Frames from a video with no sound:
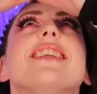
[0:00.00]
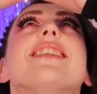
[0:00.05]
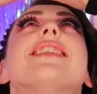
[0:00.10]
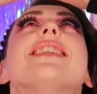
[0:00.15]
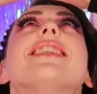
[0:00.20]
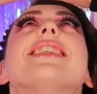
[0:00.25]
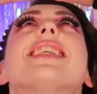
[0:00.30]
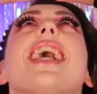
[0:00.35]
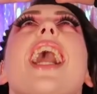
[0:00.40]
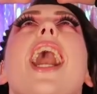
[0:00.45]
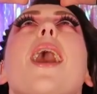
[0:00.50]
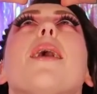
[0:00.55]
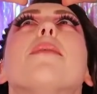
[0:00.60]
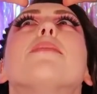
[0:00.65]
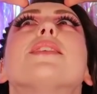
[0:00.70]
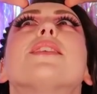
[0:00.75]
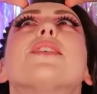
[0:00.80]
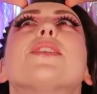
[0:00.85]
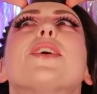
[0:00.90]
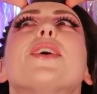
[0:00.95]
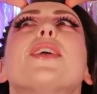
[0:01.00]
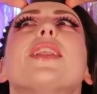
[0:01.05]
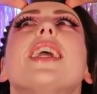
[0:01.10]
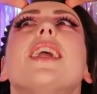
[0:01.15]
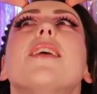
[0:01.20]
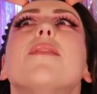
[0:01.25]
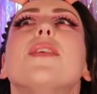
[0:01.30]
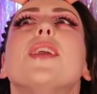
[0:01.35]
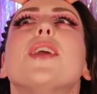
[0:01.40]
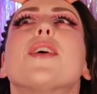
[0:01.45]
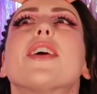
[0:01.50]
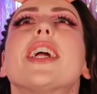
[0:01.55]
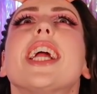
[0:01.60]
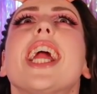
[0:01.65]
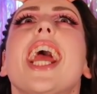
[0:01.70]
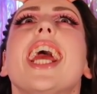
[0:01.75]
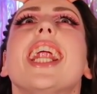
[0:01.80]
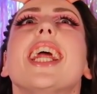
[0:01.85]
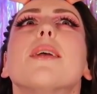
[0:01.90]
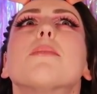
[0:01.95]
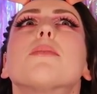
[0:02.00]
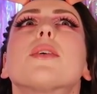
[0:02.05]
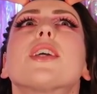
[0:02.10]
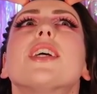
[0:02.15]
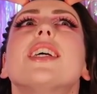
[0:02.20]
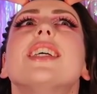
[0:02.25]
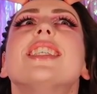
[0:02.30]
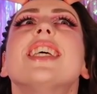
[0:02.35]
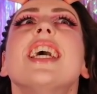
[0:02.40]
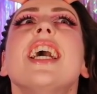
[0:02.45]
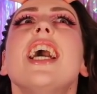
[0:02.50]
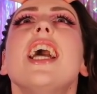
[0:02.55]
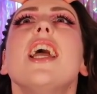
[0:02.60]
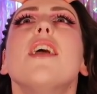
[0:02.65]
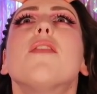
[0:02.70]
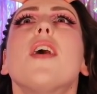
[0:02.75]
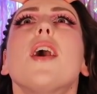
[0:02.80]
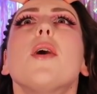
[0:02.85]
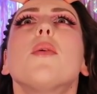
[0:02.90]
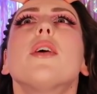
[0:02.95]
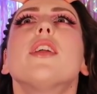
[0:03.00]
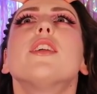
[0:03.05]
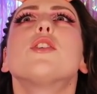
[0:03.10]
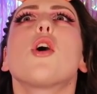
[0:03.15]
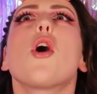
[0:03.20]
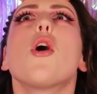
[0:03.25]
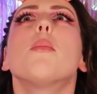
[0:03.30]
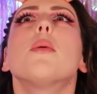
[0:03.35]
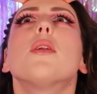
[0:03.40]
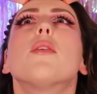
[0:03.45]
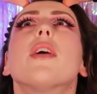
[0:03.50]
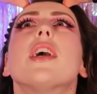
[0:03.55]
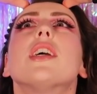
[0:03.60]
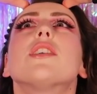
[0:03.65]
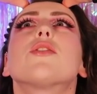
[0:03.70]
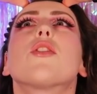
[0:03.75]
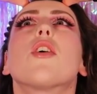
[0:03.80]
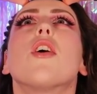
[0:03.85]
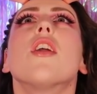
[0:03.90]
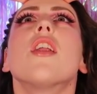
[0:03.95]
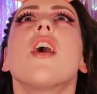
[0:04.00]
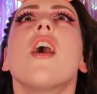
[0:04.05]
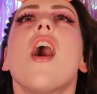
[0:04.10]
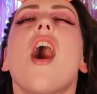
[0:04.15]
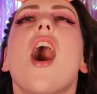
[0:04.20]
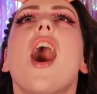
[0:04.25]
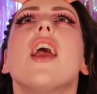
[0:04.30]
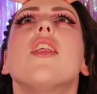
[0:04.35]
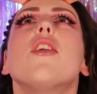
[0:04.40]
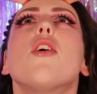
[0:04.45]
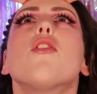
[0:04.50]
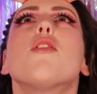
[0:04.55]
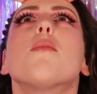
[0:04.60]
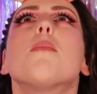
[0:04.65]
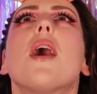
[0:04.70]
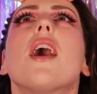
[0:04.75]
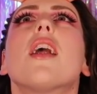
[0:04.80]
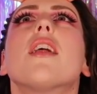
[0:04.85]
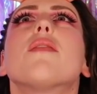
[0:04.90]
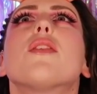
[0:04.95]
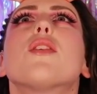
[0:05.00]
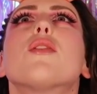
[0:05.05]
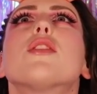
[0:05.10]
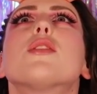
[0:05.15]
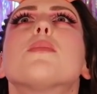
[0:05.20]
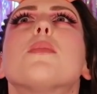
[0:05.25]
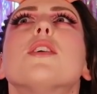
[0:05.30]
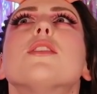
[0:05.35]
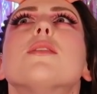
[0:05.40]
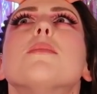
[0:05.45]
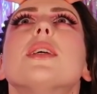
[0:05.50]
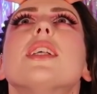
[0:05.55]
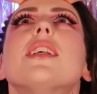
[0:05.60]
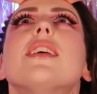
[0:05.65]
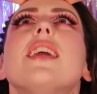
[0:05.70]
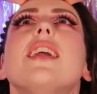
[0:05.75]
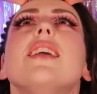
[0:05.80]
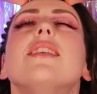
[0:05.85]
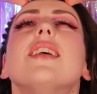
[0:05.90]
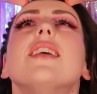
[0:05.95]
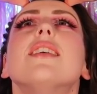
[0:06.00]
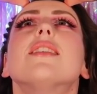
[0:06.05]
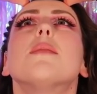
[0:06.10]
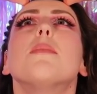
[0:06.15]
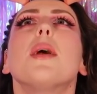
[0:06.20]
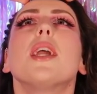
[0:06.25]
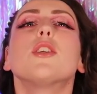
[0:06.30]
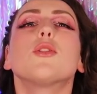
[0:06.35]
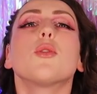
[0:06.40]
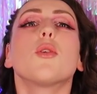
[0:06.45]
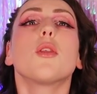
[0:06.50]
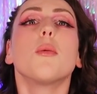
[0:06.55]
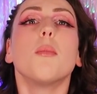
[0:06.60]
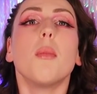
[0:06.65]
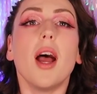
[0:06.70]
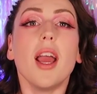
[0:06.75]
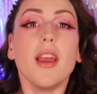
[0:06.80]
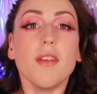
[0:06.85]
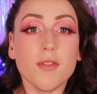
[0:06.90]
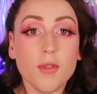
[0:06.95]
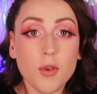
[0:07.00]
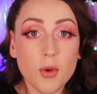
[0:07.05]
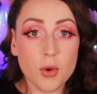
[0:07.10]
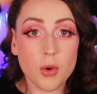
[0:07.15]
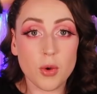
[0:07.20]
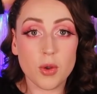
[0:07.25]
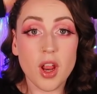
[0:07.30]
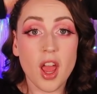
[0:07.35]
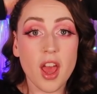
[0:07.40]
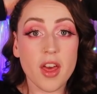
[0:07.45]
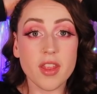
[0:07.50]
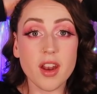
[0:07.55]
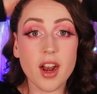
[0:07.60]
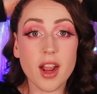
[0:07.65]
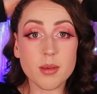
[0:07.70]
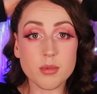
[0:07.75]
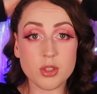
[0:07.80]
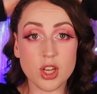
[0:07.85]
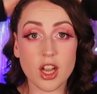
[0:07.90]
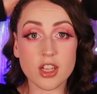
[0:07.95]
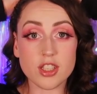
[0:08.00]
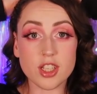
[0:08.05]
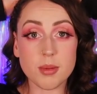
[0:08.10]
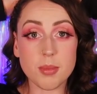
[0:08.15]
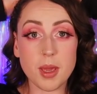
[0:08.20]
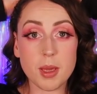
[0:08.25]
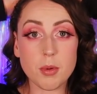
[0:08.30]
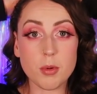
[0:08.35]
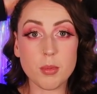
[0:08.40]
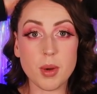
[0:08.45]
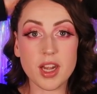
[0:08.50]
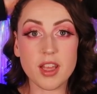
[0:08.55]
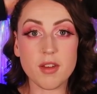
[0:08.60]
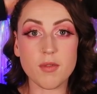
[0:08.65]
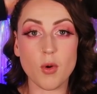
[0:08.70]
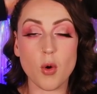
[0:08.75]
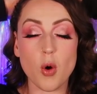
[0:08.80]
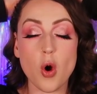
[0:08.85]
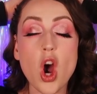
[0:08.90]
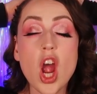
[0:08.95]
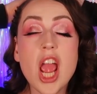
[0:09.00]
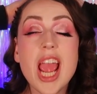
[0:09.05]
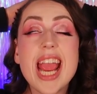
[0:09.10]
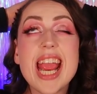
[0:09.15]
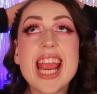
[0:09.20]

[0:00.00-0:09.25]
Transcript: is just absolutely infuriating because if I wanted to open a restaurant, I know that part of the responsibilities is to make sure that my food that I'm charging people money for